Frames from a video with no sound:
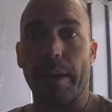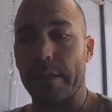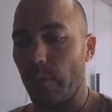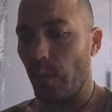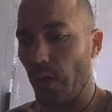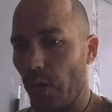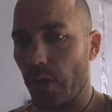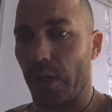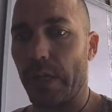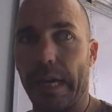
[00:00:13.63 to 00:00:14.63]
to work,
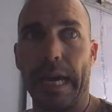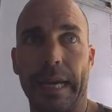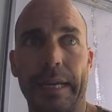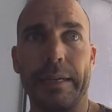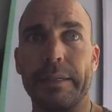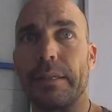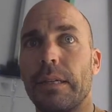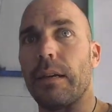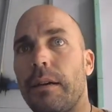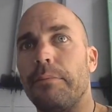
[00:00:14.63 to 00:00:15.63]
and
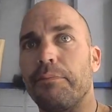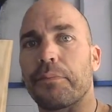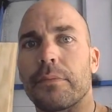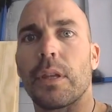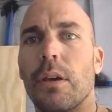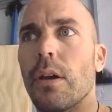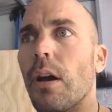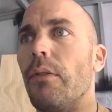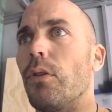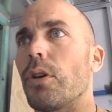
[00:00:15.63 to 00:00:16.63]

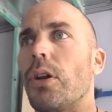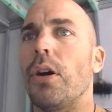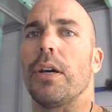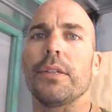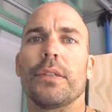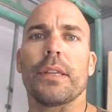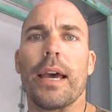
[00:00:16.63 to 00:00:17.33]
I've organised